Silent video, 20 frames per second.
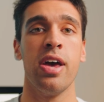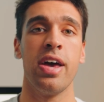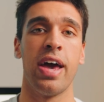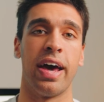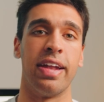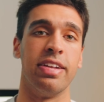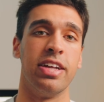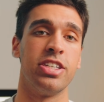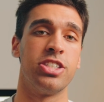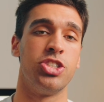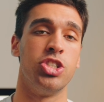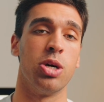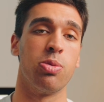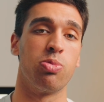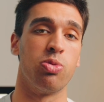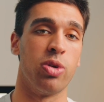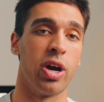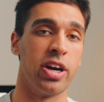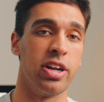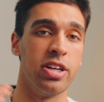And let's jump
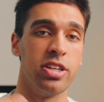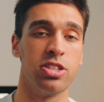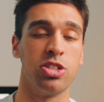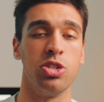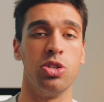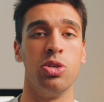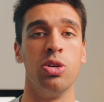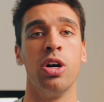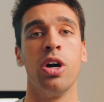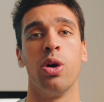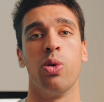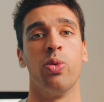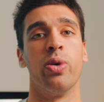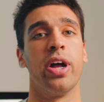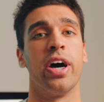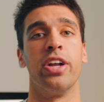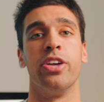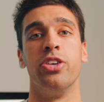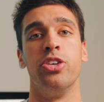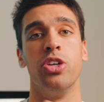right into what
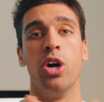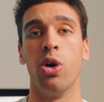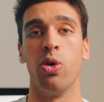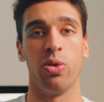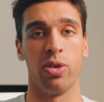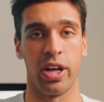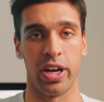I don't